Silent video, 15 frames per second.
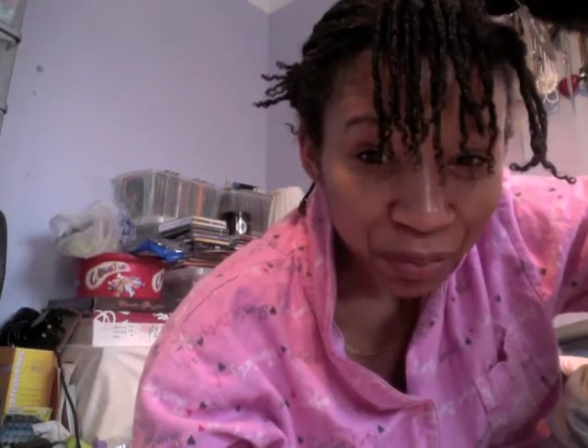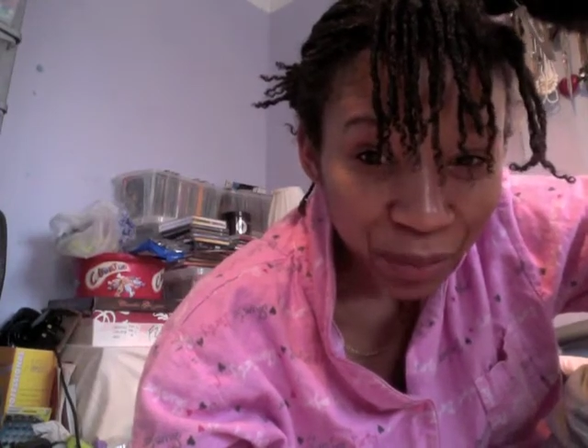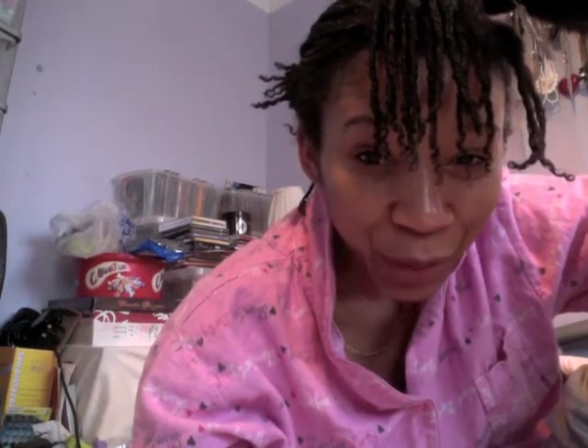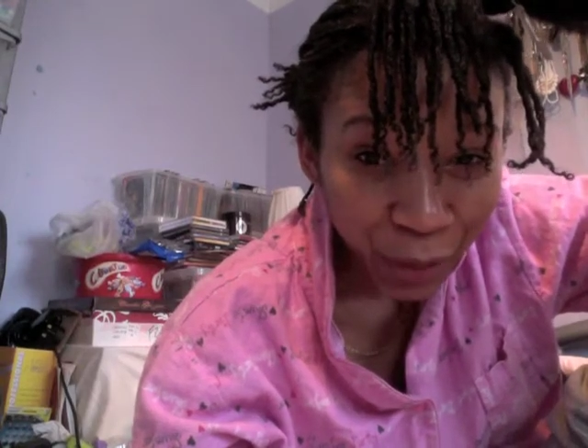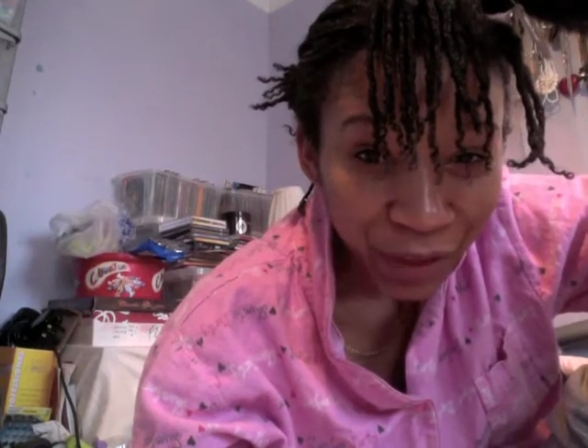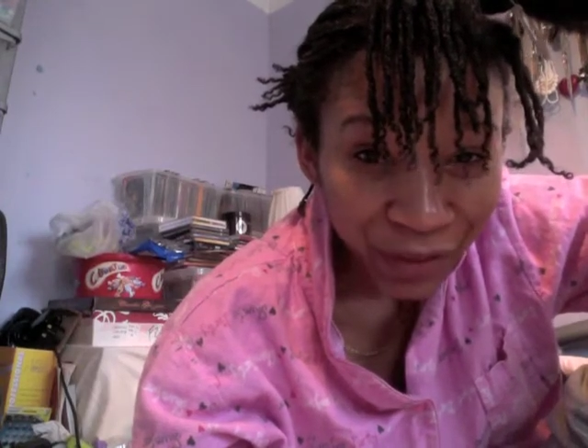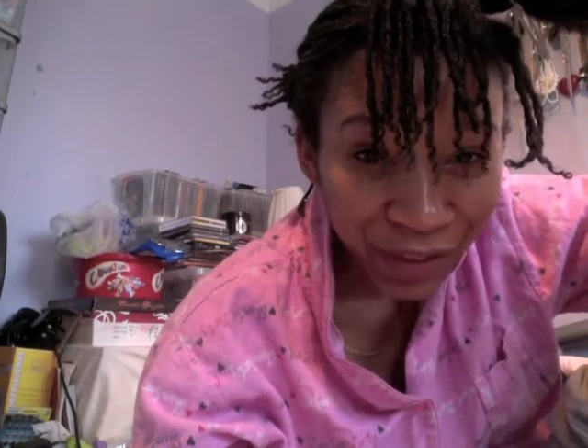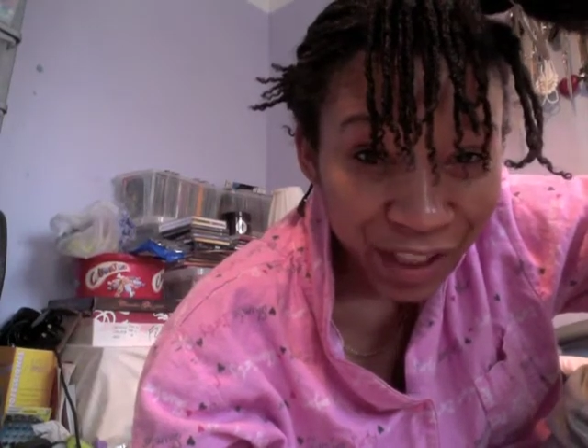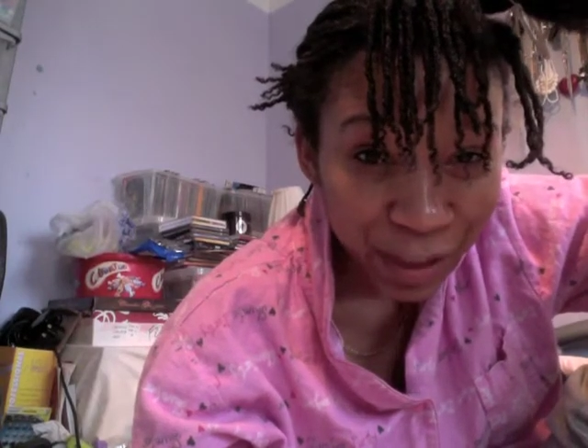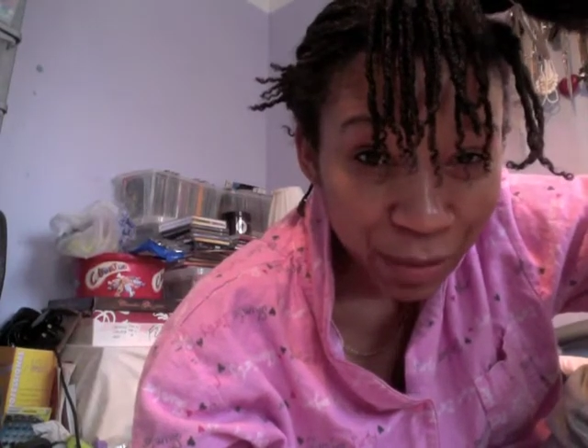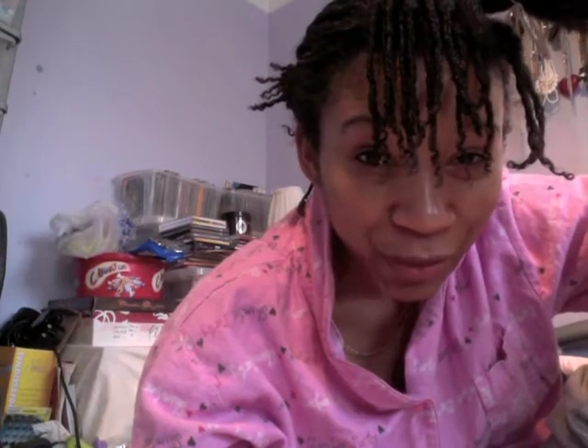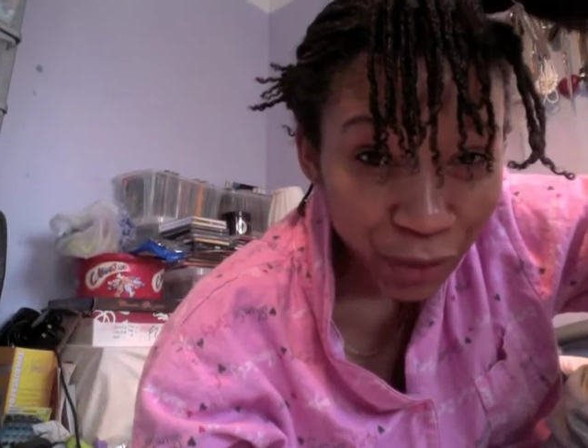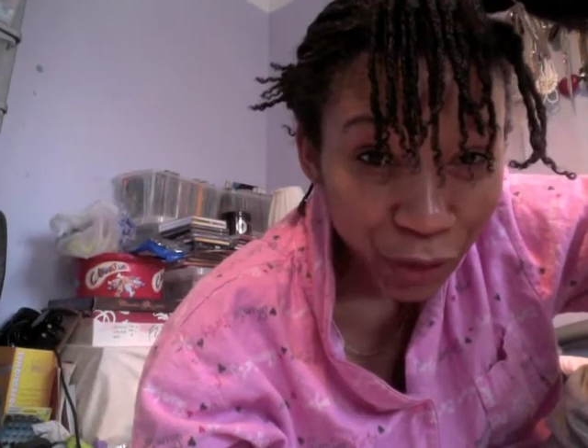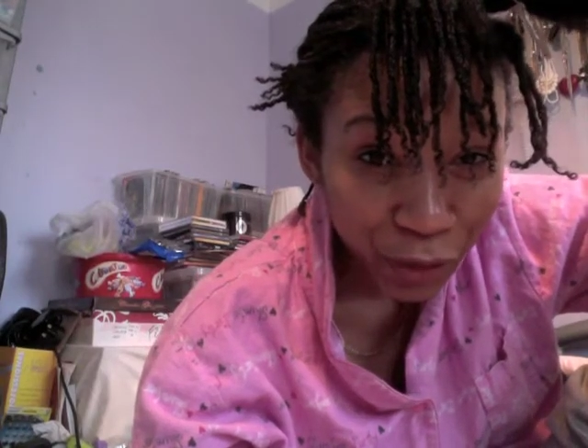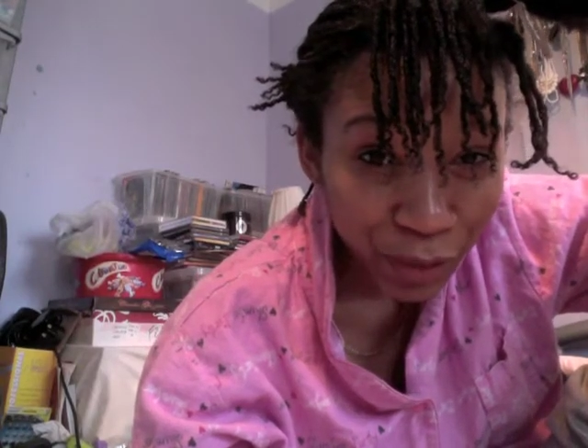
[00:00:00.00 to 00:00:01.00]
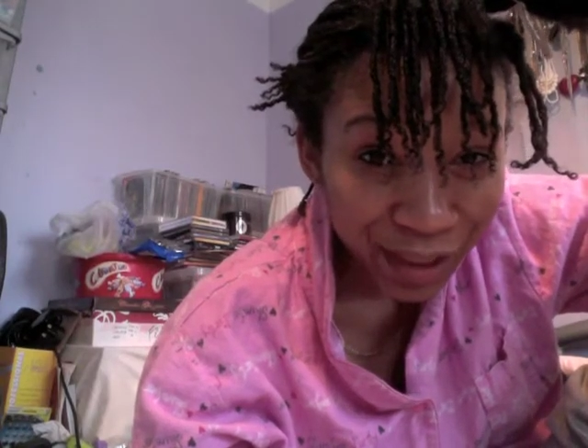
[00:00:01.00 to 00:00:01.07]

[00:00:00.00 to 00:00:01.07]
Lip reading: I want to finish before